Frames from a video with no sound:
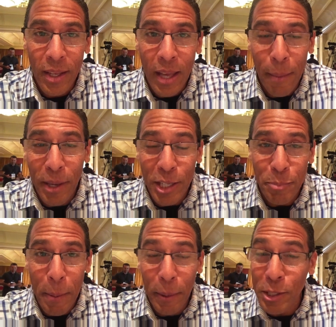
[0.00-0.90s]
And because
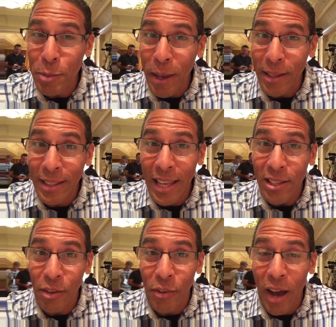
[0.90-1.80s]
people expect
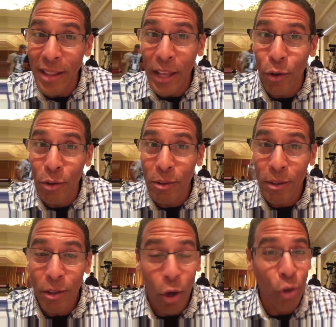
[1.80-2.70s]
less of God, they don't
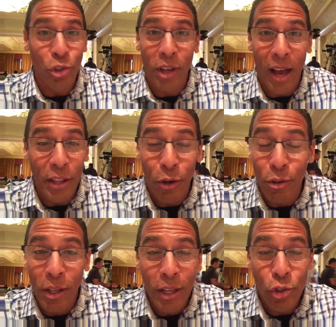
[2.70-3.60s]
go to God. They
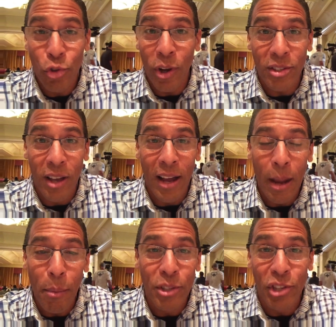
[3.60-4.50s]
don't trust God.
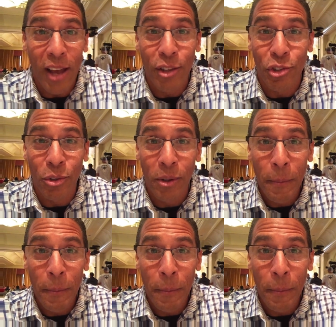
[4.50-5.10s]
I want to challenge you.